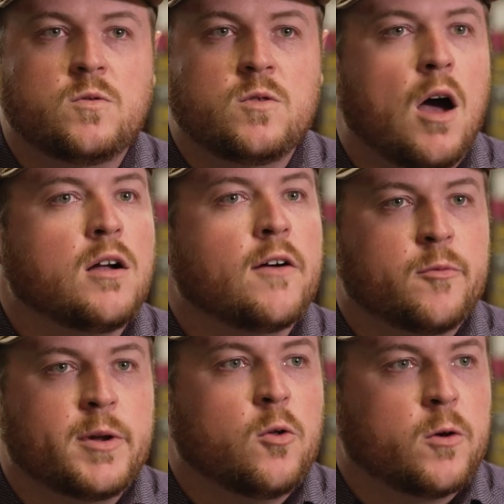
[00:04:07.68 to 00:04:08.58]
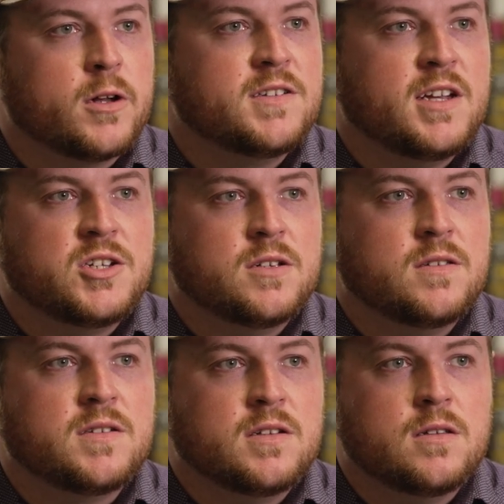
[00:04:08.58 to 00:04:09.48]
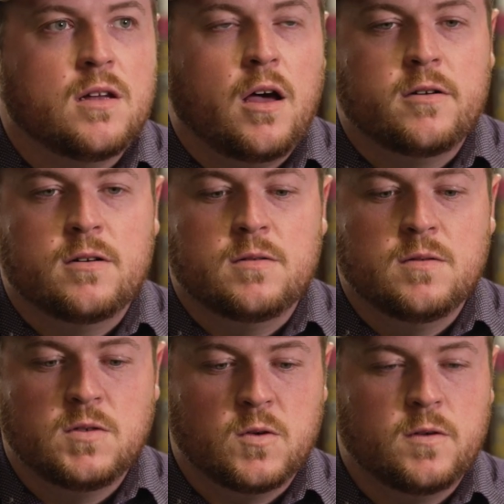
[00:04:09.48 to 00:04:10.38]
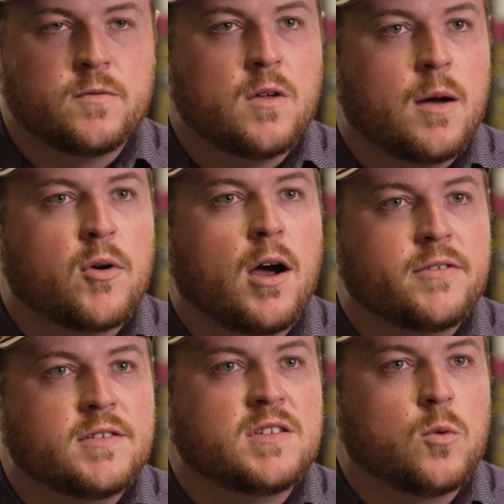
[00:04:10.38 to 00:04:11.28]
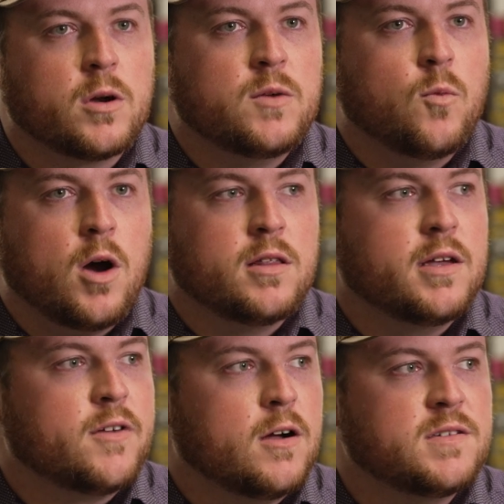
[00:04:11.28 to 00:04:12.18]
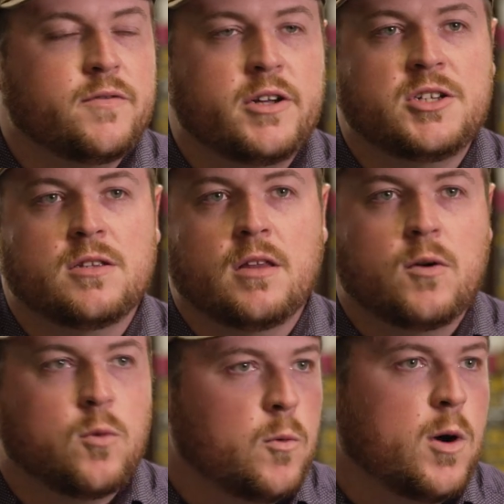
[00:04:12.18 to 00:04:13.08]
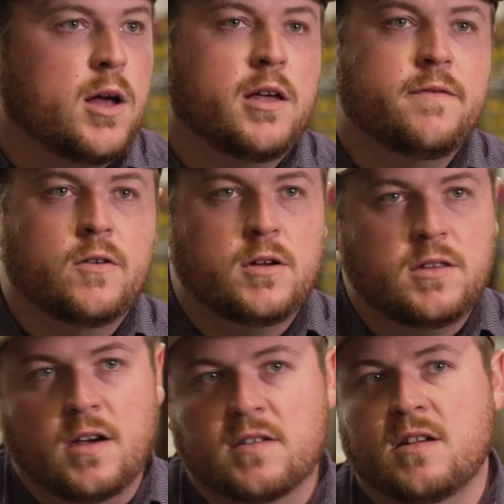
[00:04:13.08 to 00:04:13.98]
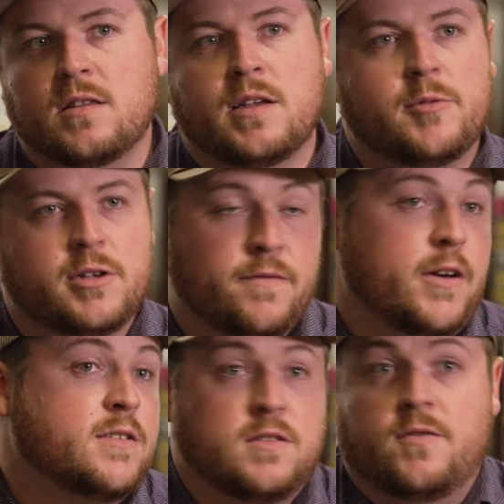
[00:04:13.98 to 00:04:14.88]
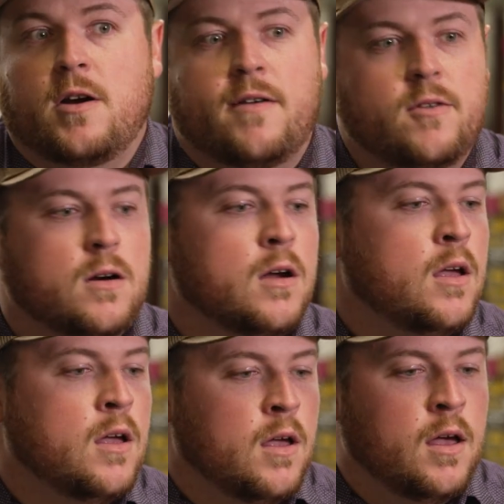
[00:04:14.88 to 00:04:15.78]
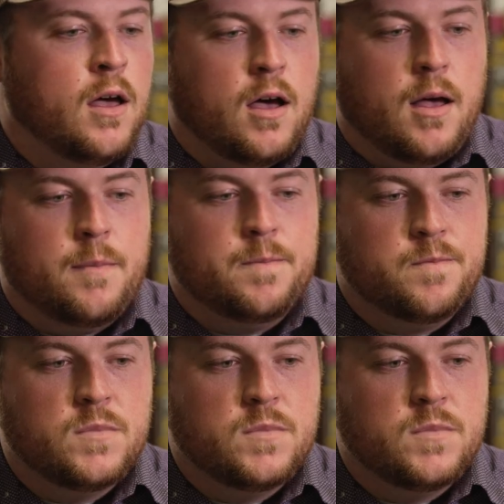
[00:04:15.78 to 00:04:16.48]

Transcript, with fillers: non-governmental organizations and other sort of nonprofits that work in wildlife conservation like World Wildlife Fund, Ducks Unlimited, Pheasants Forever, and